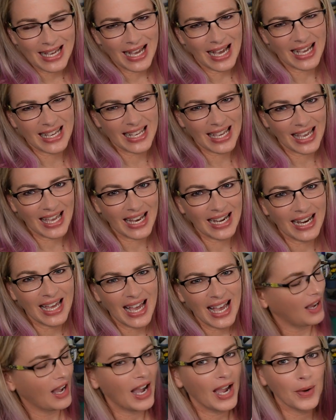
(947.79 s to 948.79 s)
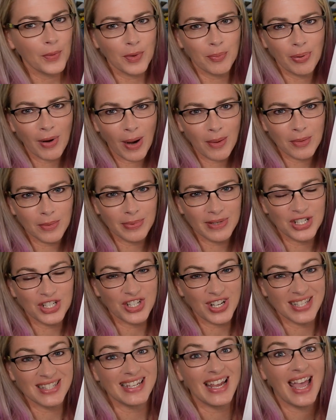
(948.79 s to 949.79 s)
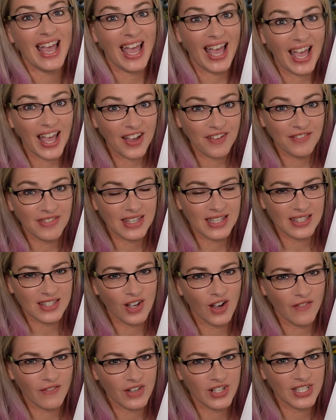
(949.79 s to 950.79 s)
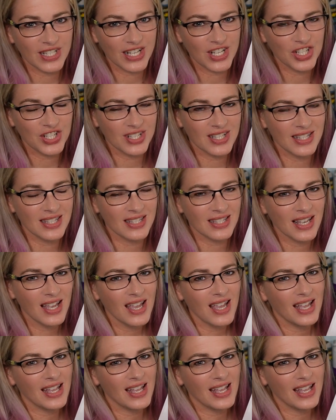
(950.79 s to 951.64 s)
Again, I would probably just have these conversations